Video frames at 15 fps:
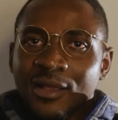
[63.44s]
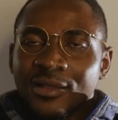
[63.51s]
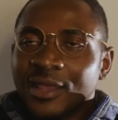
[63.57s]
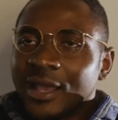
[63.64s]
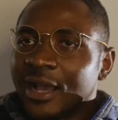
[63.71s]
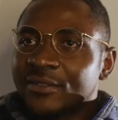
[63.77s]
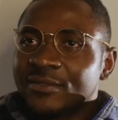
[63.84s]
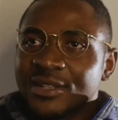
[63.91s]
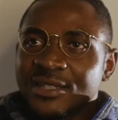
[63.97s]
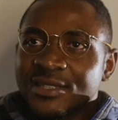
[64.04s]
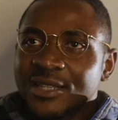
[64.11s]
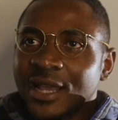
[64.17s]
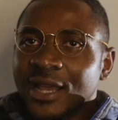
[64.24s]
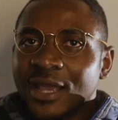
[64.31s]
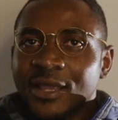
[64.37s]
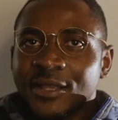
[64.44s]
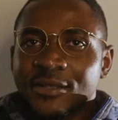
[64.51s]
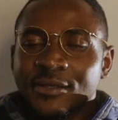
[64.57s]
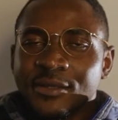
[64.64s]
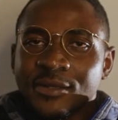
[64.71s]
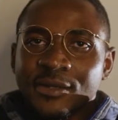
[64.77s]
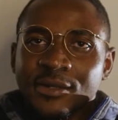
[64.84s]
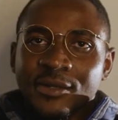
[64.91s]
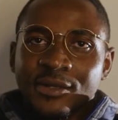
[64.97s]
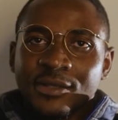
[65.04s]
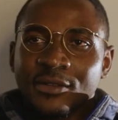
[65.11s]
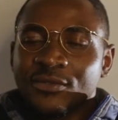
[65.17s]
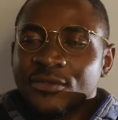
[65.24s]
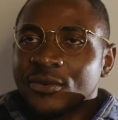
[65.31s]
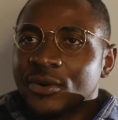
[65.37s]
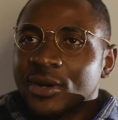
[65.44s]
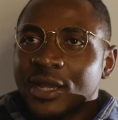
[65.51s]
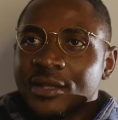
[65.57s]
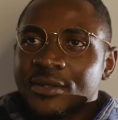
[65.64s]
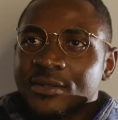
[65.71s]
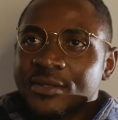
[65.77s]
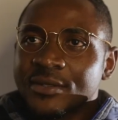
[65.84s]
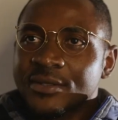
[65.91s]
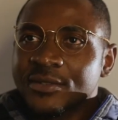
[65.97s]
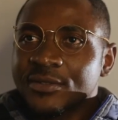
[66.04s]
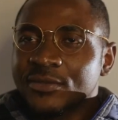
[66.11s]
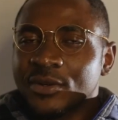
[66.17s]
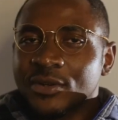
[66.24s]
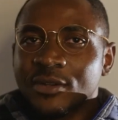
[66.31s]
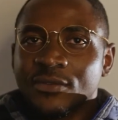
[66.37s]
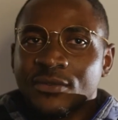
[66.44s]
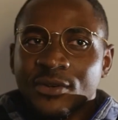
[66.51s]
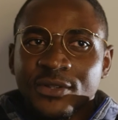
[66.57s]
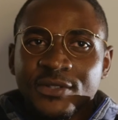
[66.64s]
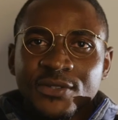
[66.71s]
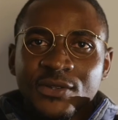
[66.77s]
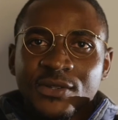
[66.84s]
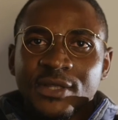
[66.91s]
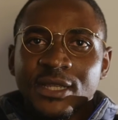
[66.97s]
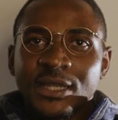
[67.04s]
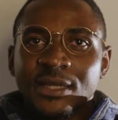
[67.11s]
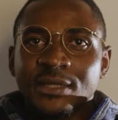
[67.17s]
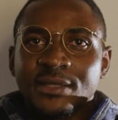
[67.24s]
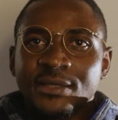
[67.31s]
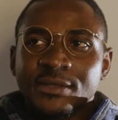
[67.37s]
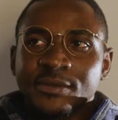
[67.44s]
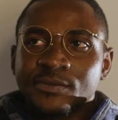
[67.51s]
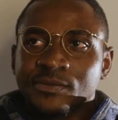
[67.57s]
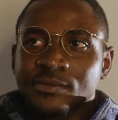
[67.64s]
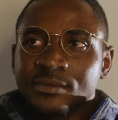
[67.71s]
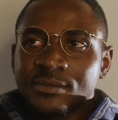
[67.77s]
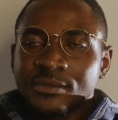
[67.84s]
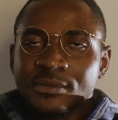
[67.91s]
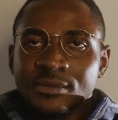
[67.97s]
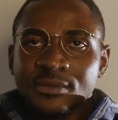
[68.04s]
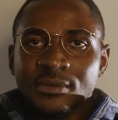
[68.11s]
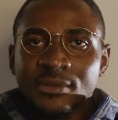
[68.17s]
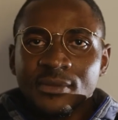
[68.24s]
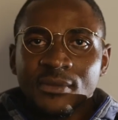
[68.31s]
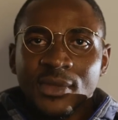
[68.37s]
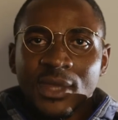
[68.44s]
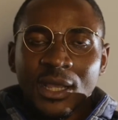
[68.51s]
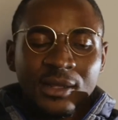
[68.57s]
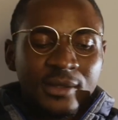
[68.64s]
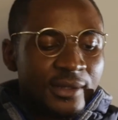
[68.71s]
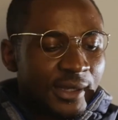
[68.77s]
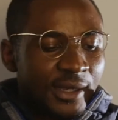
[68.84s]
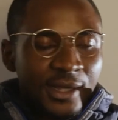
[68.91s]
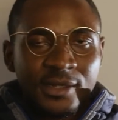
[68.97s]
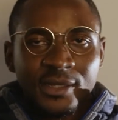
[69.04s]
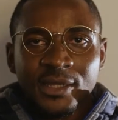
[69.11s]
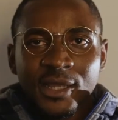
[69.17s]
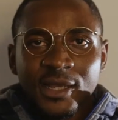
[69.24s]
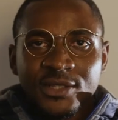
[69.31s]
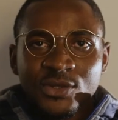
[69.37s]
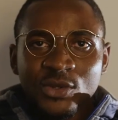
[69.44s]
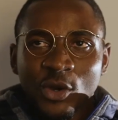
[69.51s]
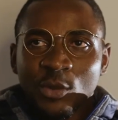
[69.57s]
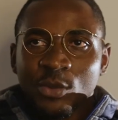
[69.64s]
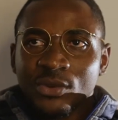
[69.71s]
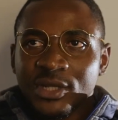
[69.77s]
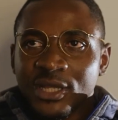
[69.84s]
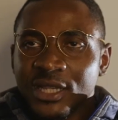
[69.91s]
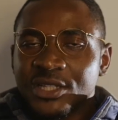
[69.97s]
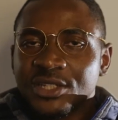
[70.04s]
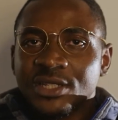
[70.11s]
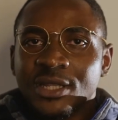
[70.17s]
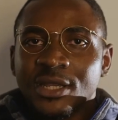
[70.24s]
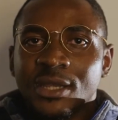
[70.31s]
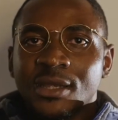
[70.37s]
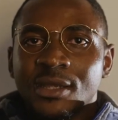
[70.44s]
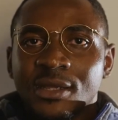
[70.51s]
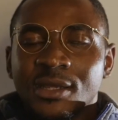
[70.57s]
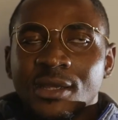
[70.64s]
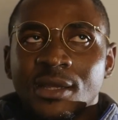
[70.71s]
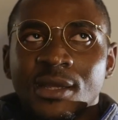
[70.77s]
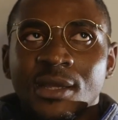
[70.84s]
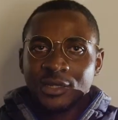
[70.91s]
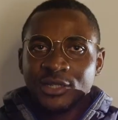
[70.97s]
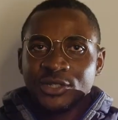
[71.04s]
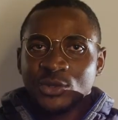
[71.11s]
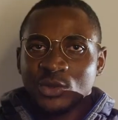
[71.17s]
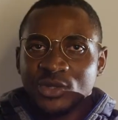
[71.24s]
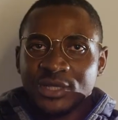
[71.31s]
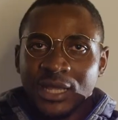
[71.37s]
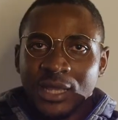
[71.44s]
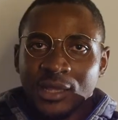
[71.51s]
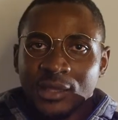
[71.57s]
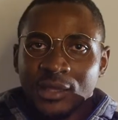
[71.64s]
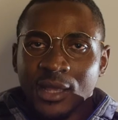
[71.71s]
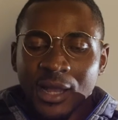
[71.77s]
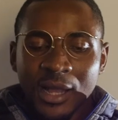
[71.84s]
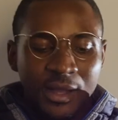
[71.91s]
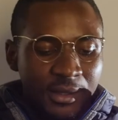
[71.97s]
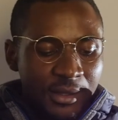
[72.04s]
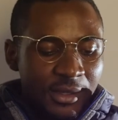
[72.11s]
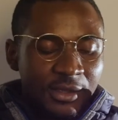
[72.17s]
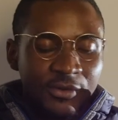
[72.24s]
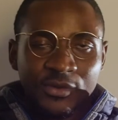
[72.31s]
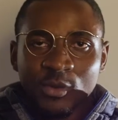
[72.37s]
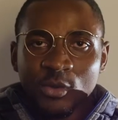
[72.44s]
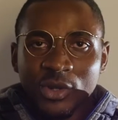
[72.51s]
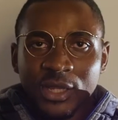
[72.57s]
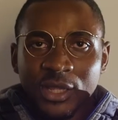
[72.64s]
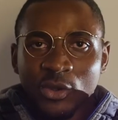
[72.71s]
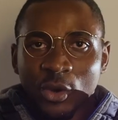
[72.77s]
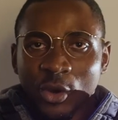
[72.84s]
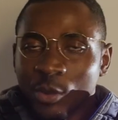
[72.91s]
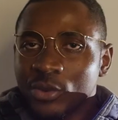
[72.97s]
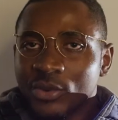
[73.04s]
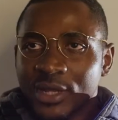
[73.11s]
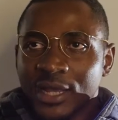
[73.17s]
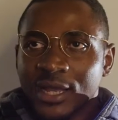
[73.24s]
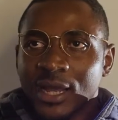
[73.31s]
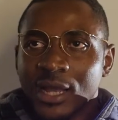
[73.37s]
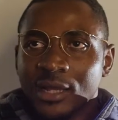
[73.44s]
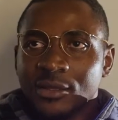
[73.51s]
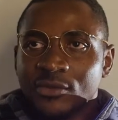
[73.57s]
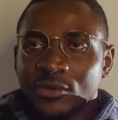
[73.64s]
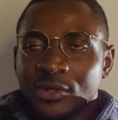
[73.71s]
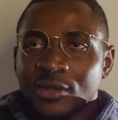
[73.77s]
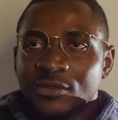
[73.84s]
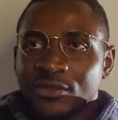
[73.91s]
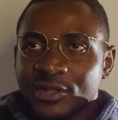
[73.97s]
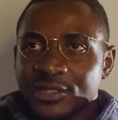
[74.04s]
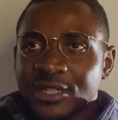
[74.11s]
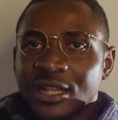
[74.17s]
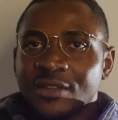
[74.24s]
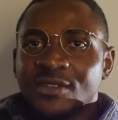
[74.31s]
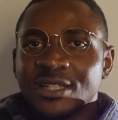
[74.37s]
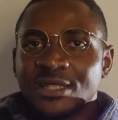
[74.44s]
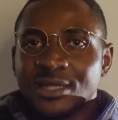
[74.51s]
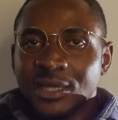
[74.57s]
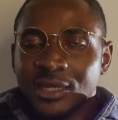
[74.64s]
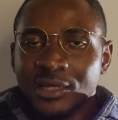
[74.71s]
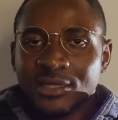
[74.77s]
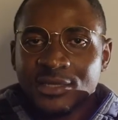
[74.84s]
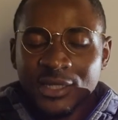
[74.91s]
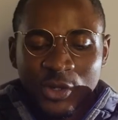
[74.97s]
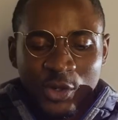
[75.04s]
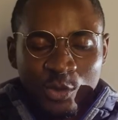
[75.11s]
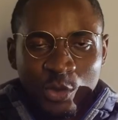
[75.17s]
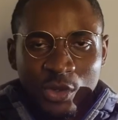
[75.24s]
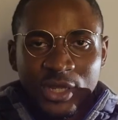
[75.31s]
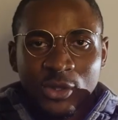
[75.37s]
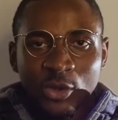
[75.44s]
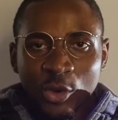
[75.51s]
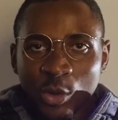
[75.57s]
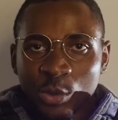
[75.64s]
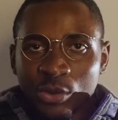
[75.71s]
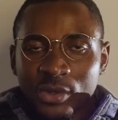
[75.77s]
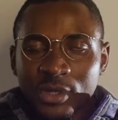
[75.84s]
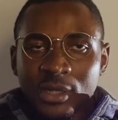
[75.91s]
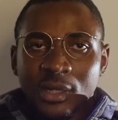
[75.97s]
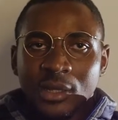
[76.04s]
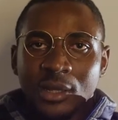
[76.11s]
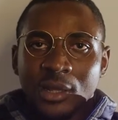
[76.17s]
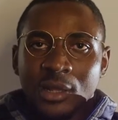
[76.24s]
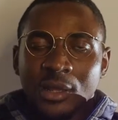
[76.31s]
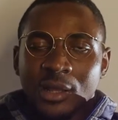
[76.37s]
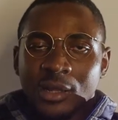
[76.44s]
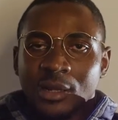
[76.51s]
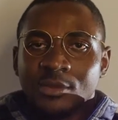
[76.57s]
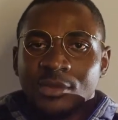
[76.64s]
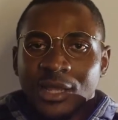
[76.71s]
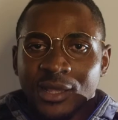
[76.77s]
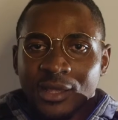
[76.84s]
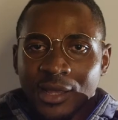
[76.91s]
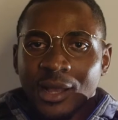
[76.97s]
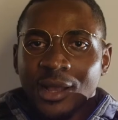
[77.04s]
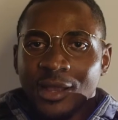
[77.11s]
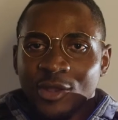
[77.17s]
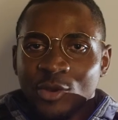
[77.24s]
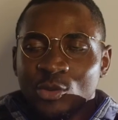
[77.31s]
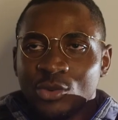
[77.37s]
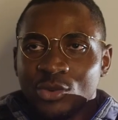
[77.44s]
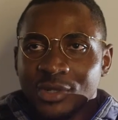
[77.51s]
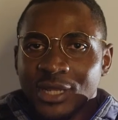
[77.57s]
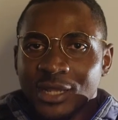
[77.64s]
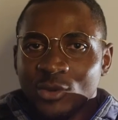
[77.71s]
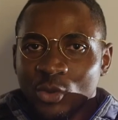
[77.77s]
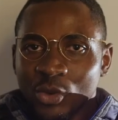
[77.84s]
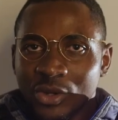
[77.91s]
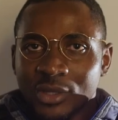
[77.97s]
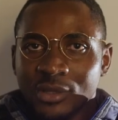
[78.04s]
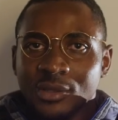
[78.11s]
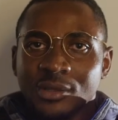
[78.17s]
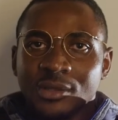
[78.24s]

The Advent side, uh, the four candles for the four Sundays, and the calendars you open each day. She was like, yeah, every morning you open a card from the first Advent day, the second morning you open. And I'm like, yeah, I open, then what?